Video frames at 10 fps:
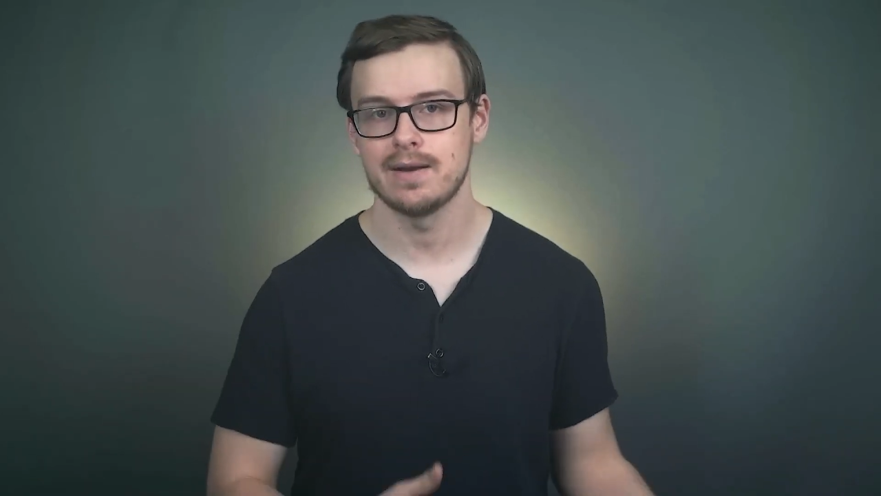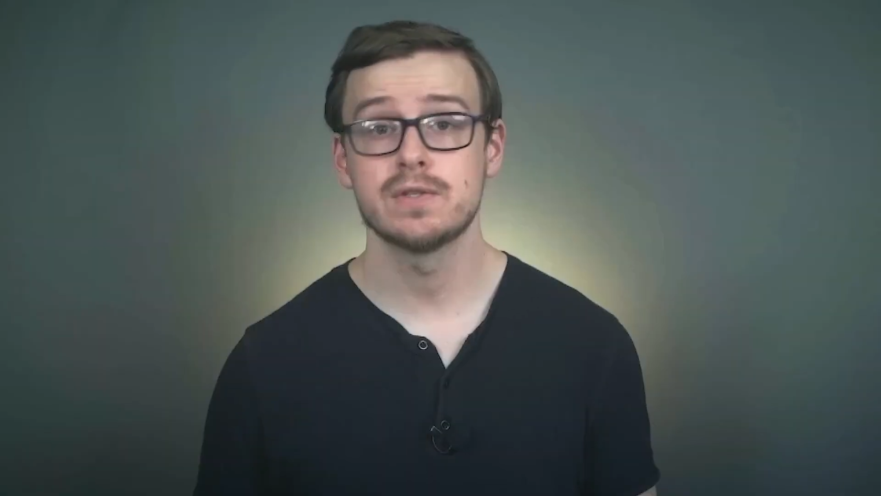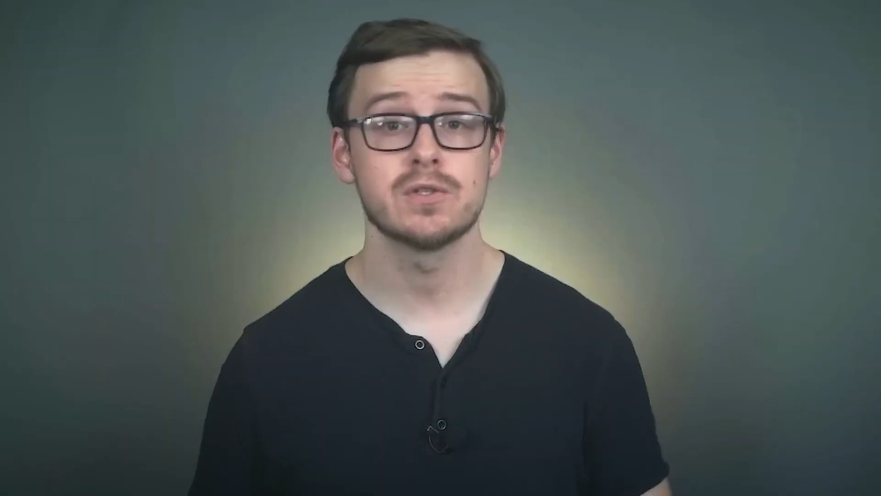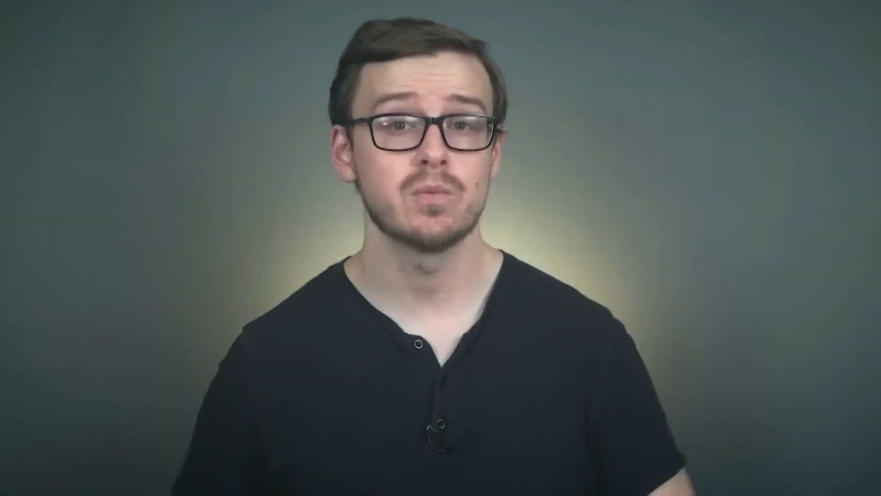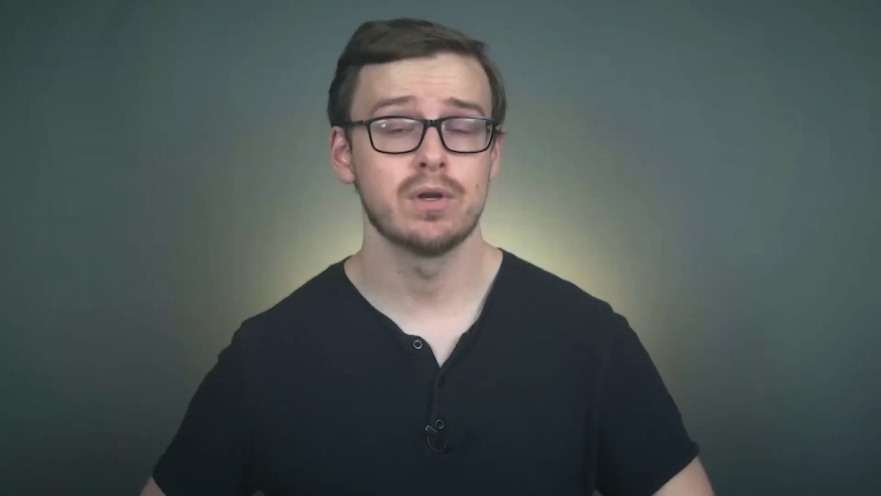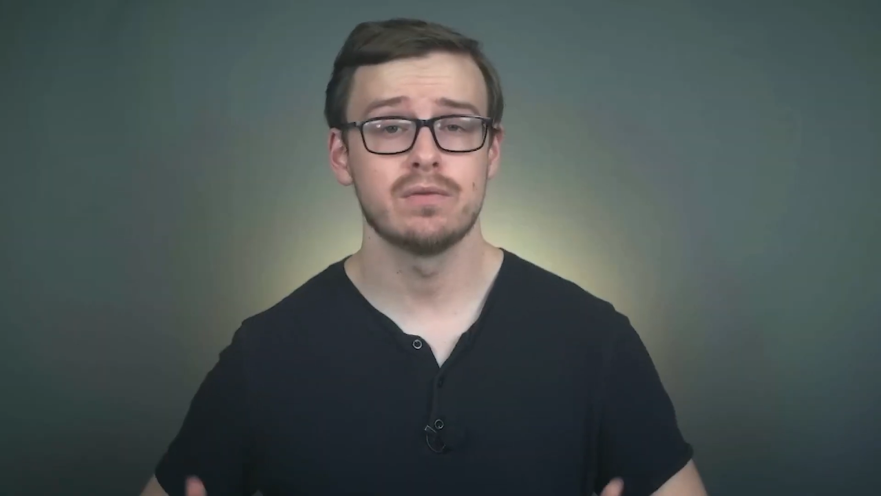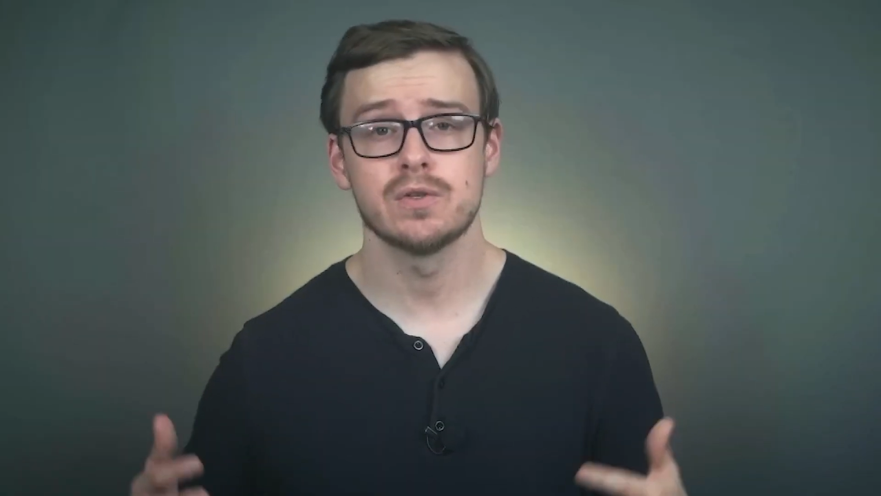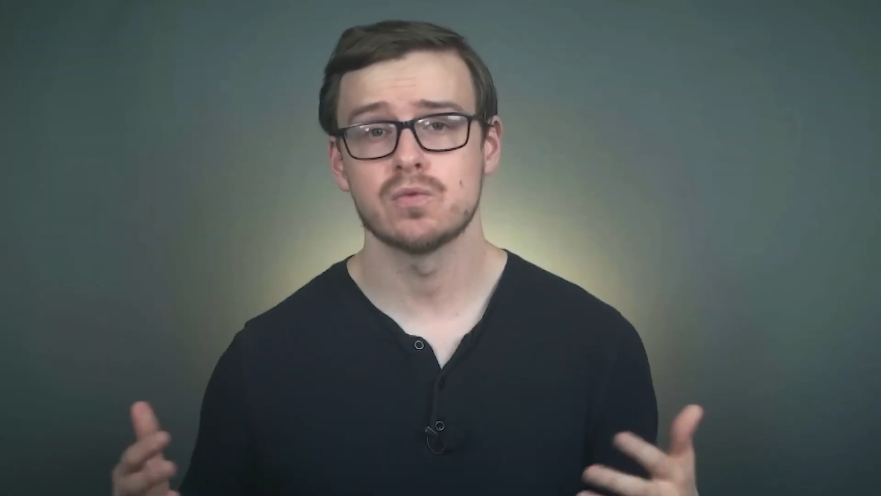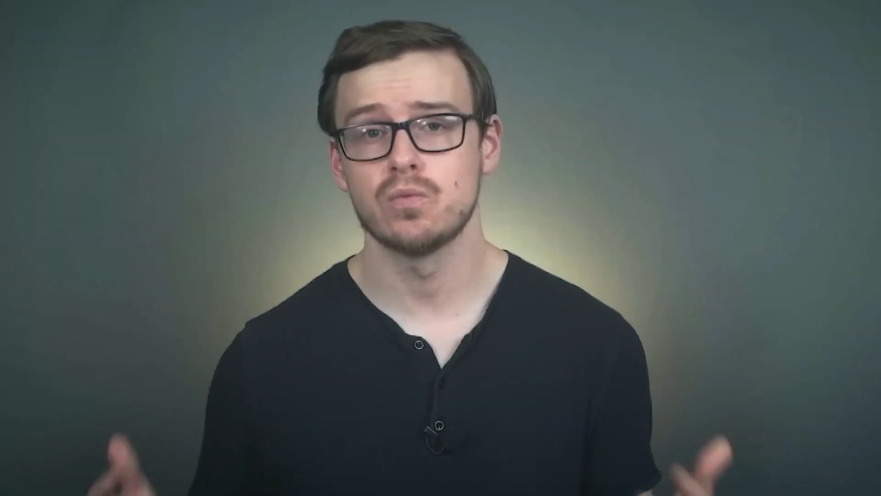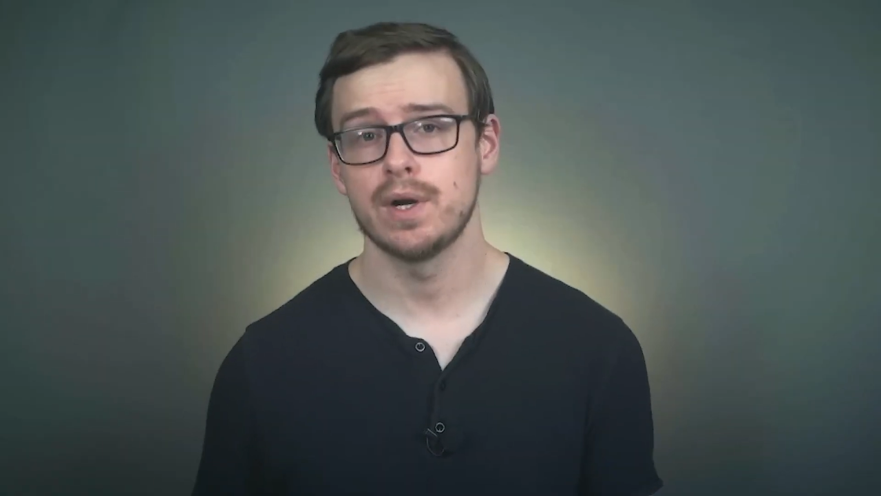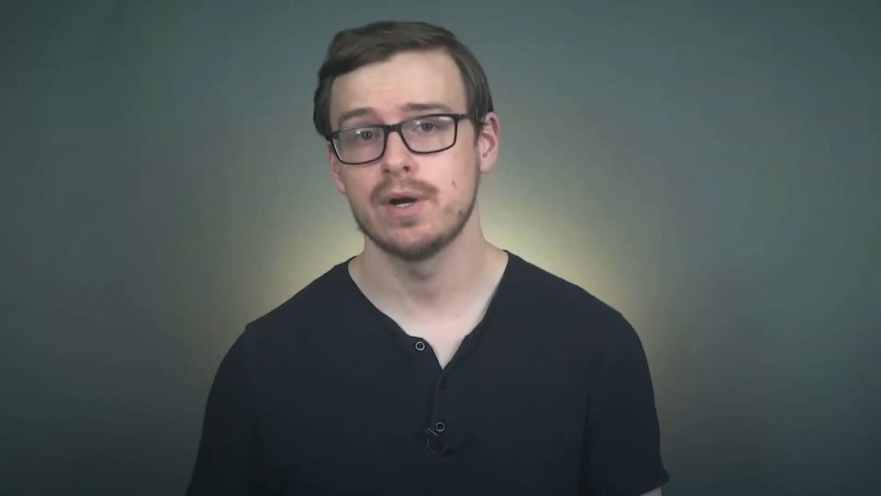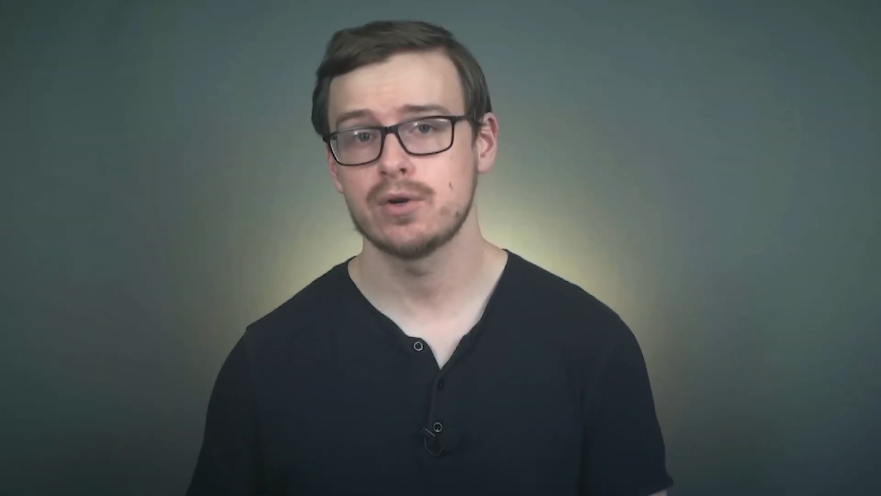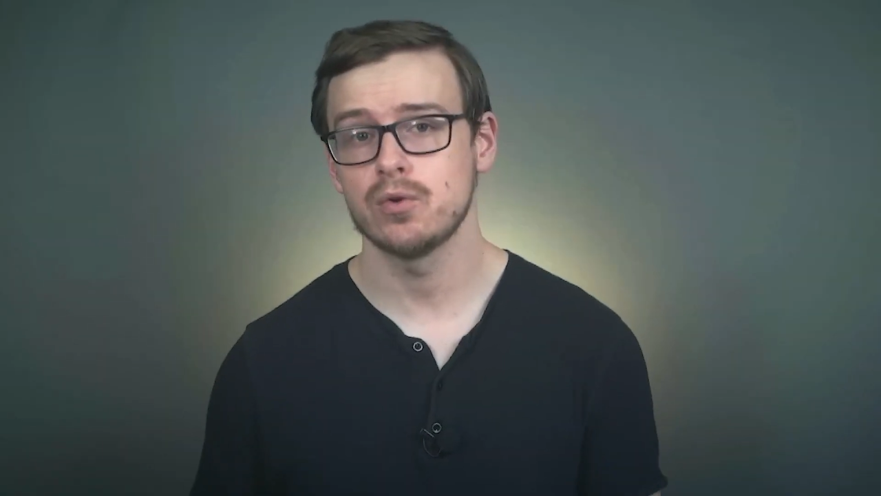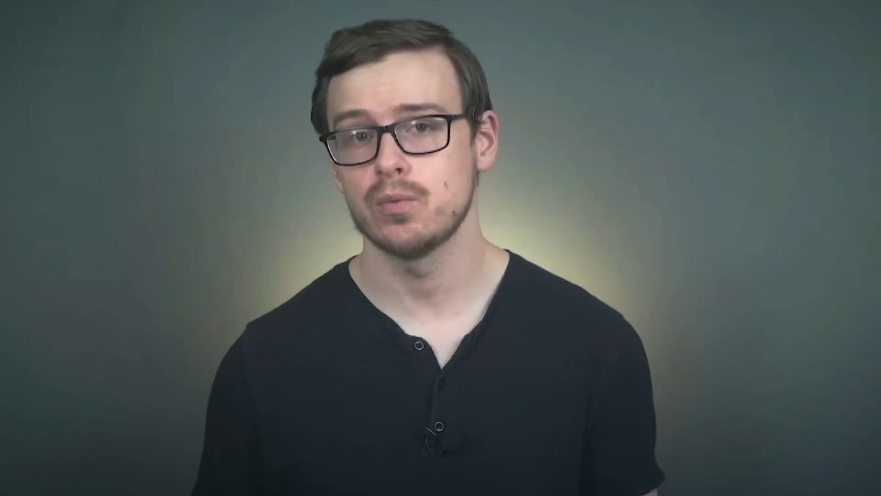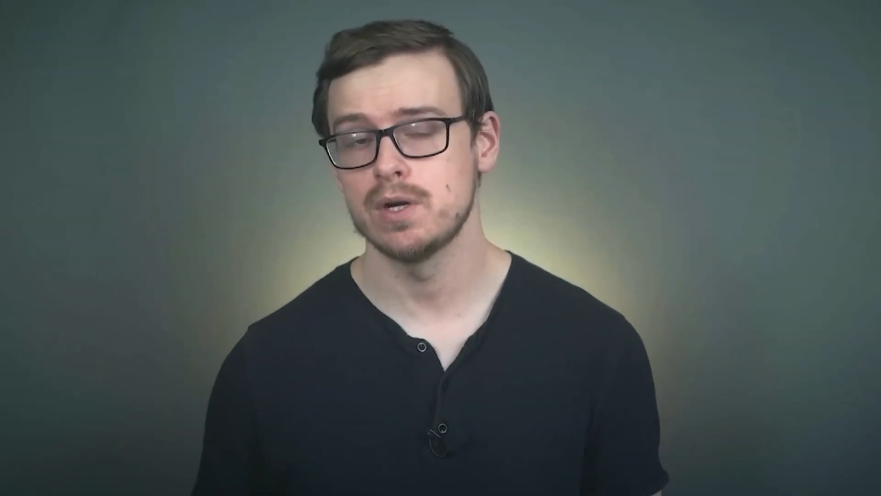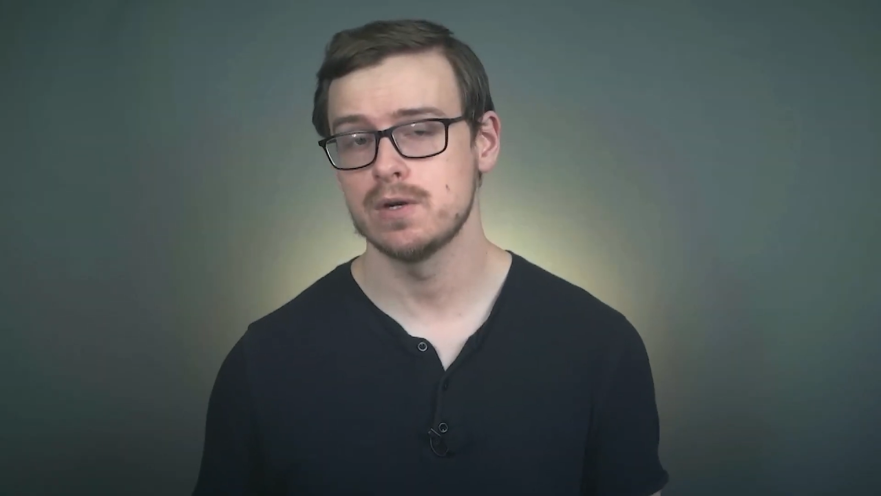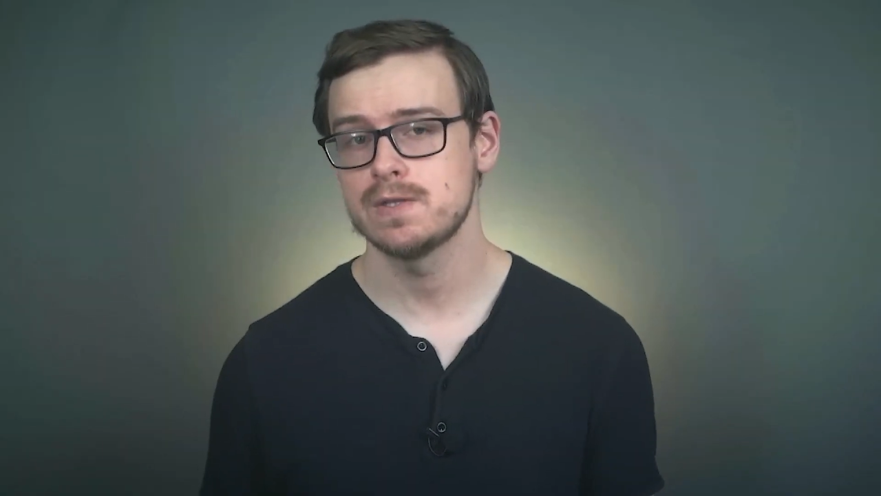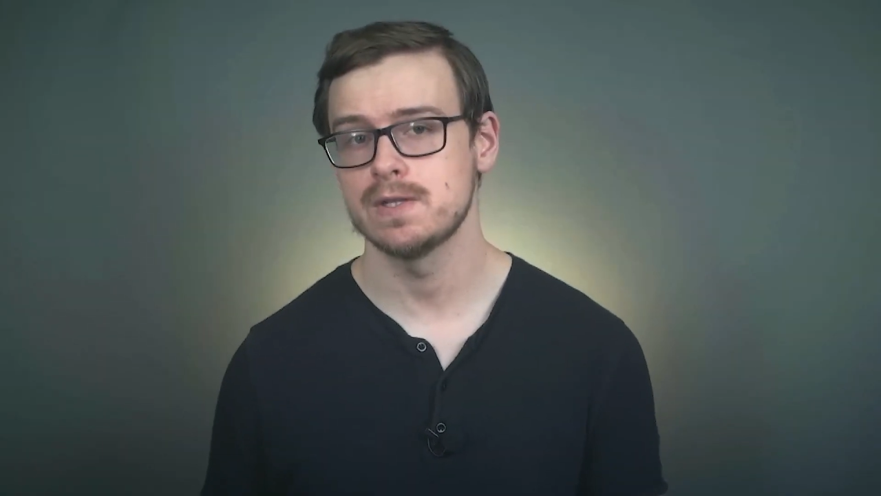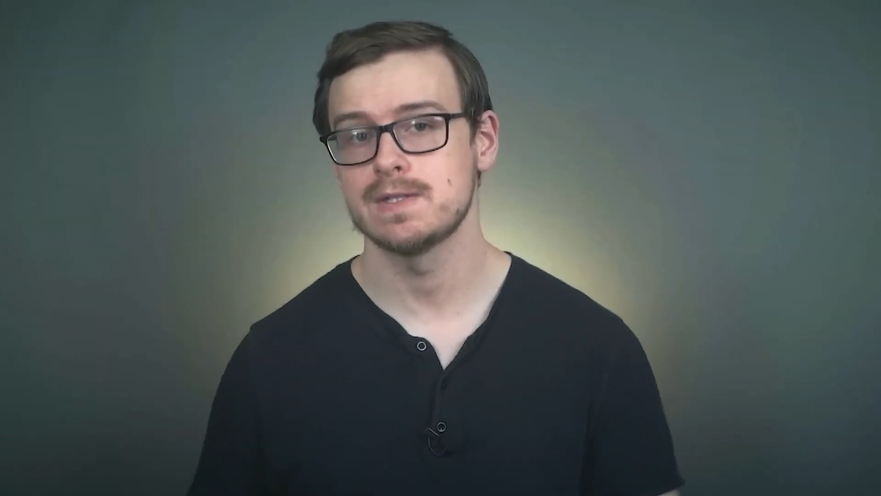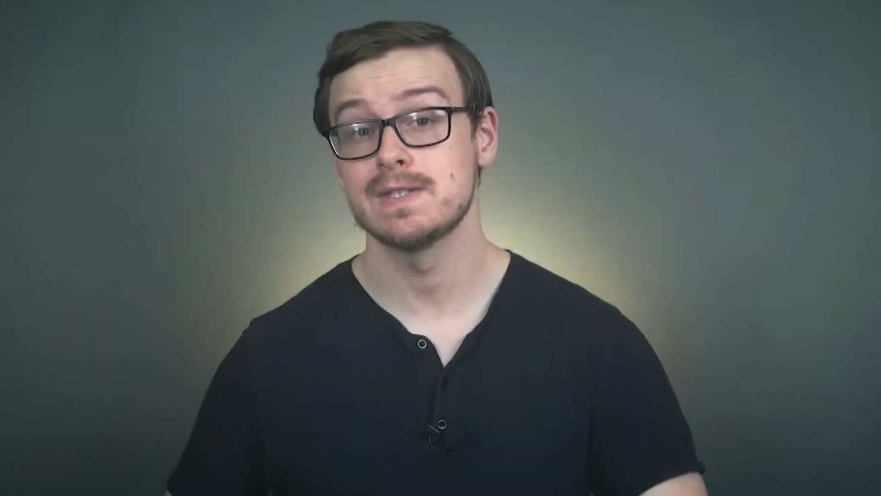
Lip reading: This is one of those rare careers that's